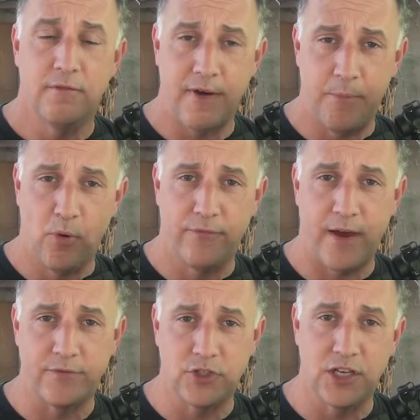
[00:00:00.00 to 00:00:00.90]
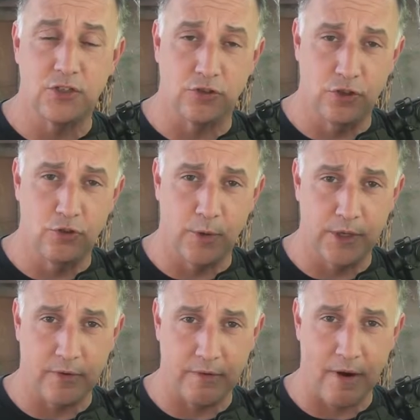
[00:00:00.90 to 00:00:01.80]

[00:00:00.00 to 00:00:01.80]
5.56 or 223